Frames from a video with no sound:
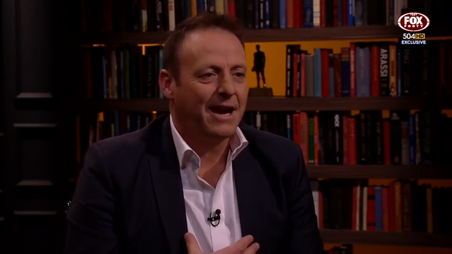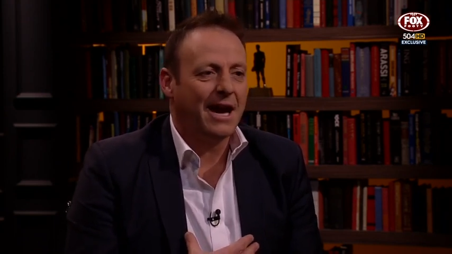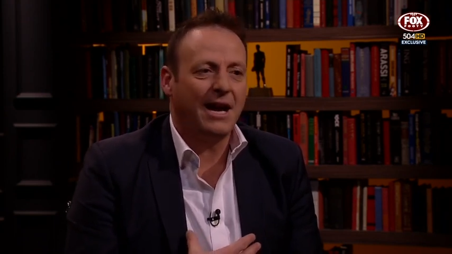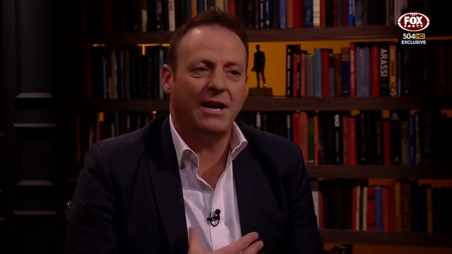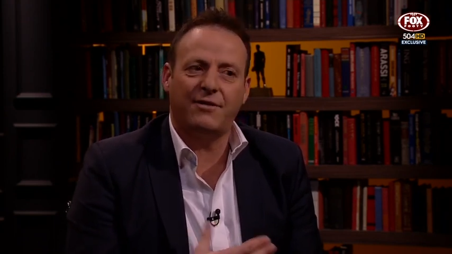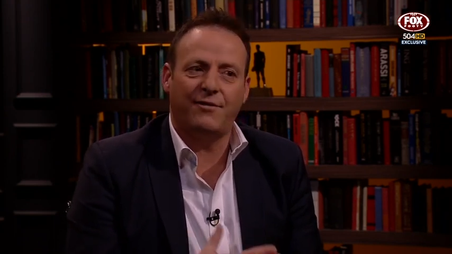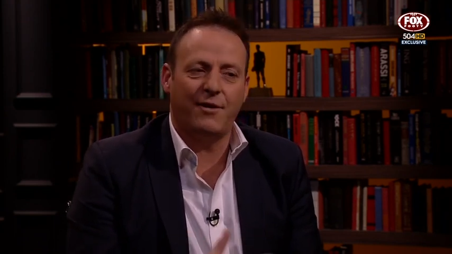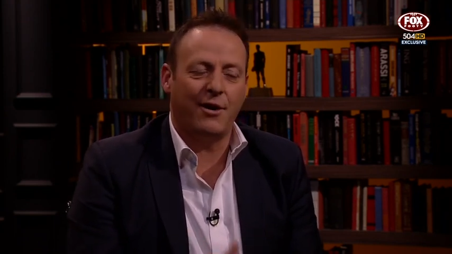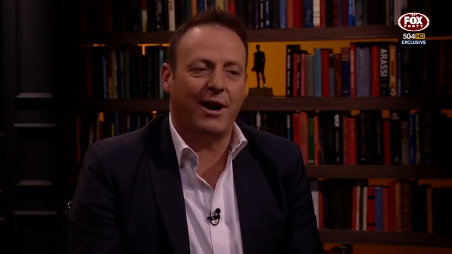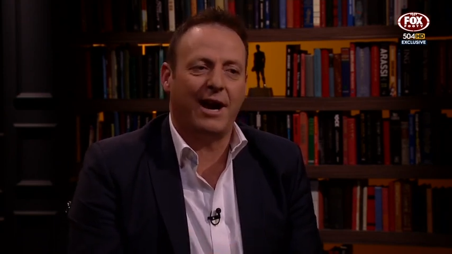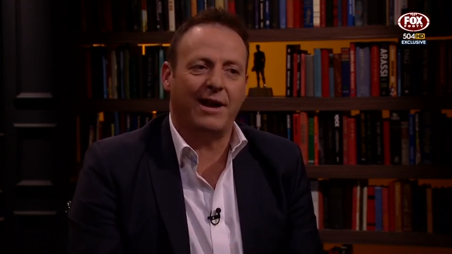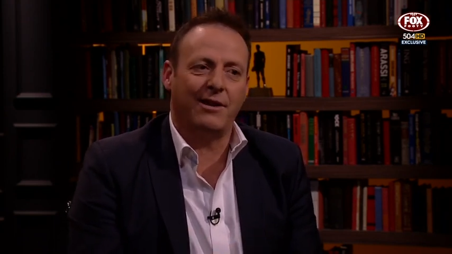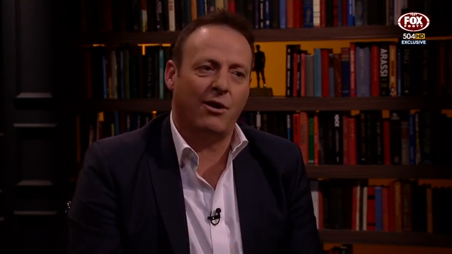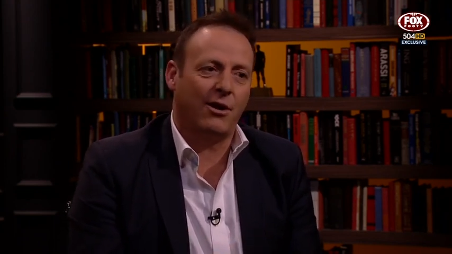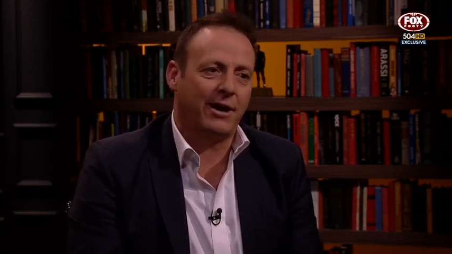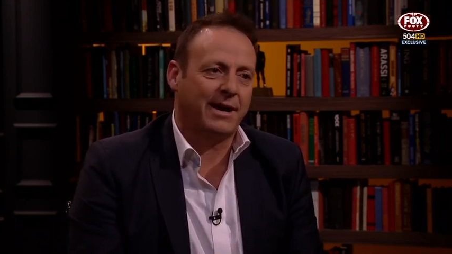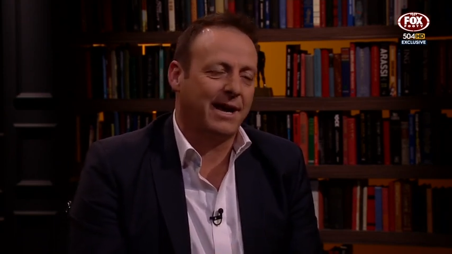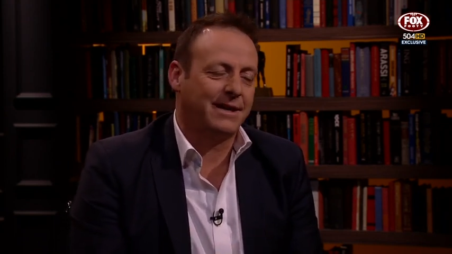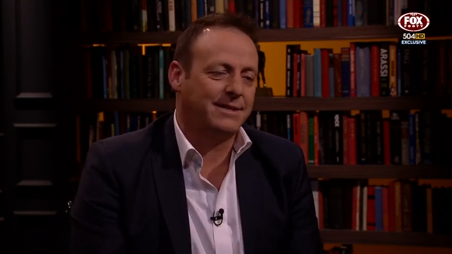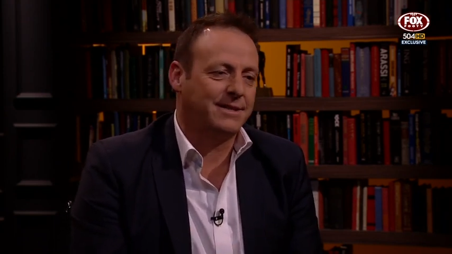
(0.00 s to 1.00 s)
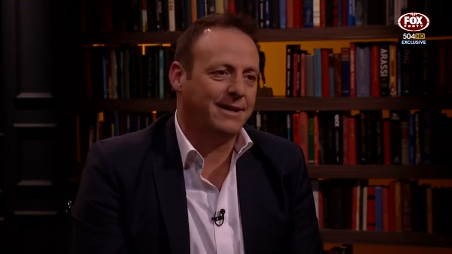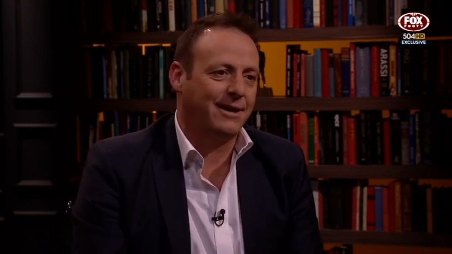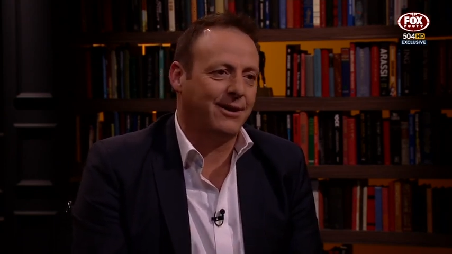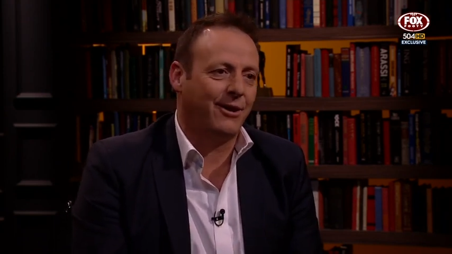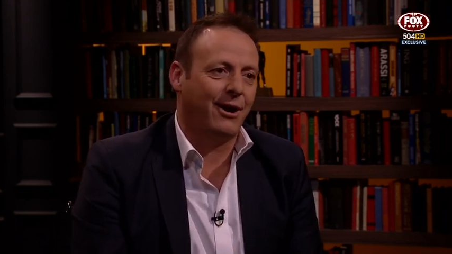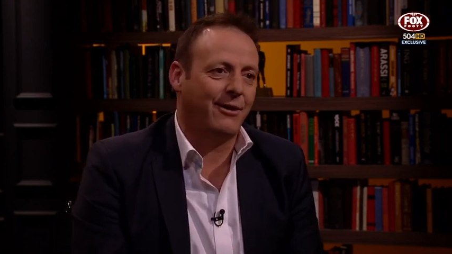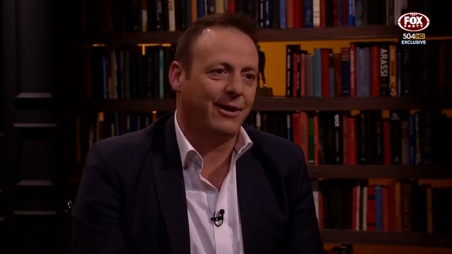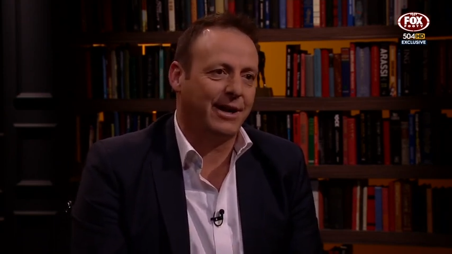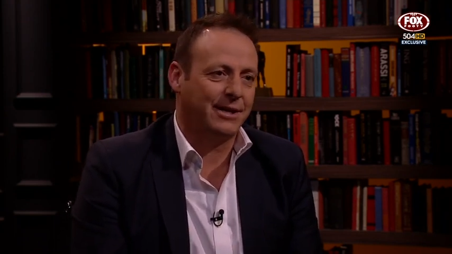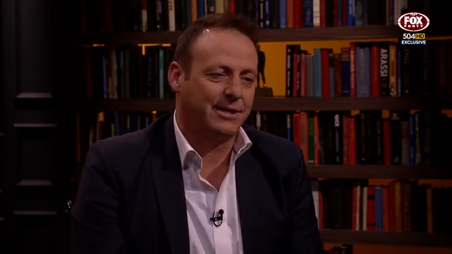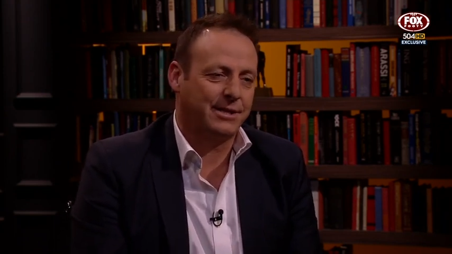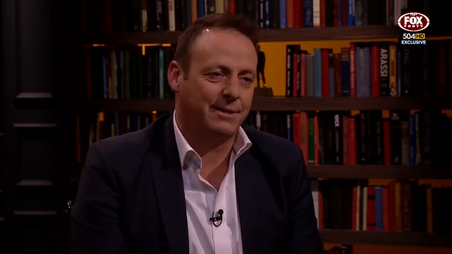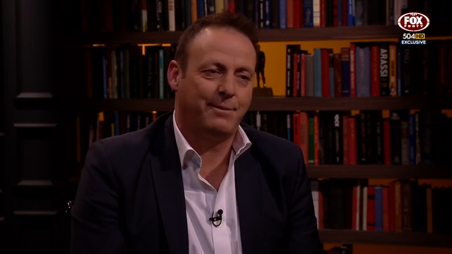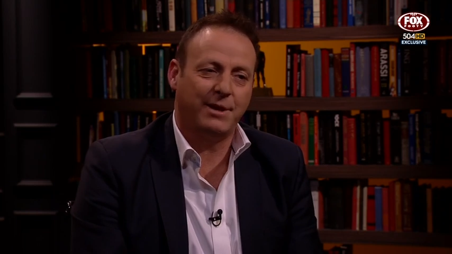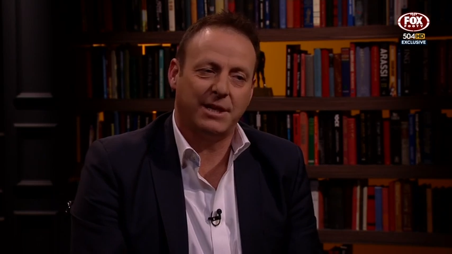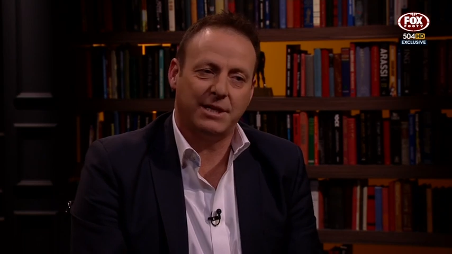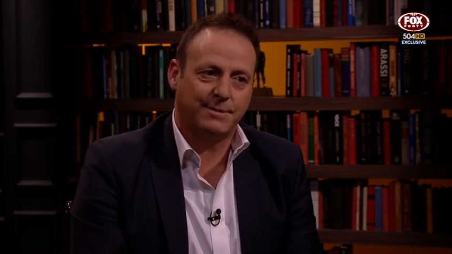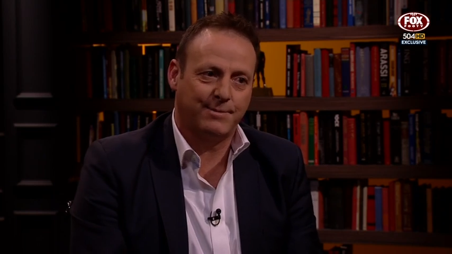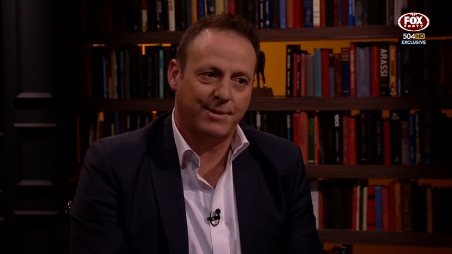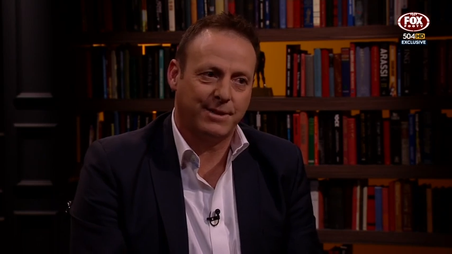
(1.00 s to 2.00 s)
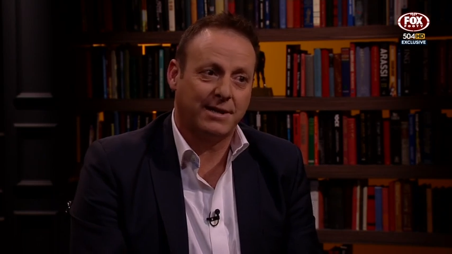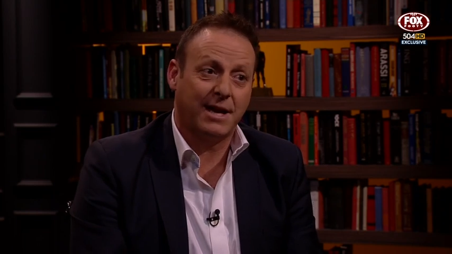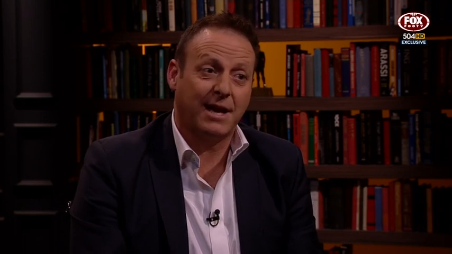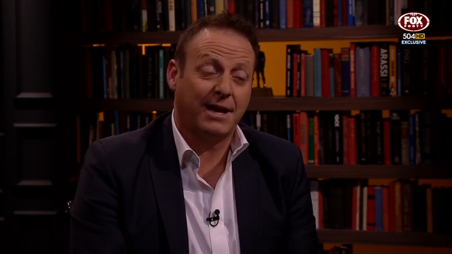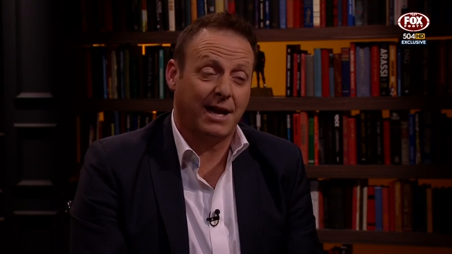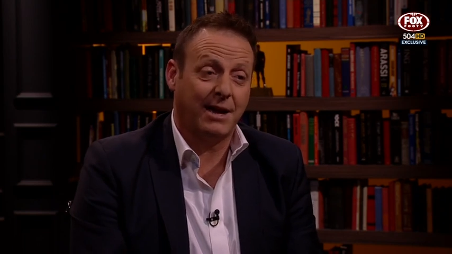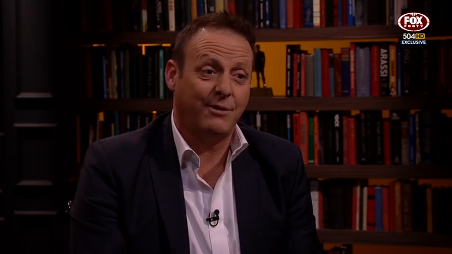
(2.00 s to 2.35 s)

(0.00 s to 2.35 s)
and it's very unlike Hutchie, and I reckon it's the biggest mistake